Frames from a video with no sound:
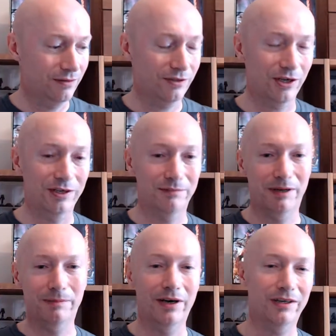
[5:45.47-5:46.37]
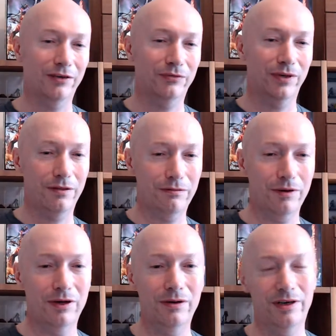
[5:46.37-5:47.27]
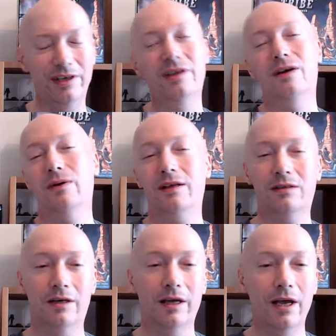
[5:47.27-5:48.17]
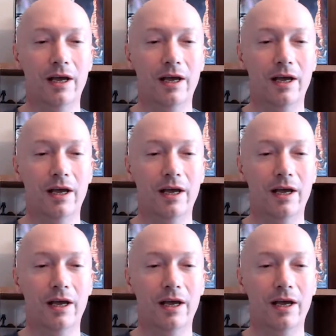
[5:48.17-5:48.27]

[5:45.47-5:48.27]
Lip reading: changing my mind halfway through, and you know what that's like.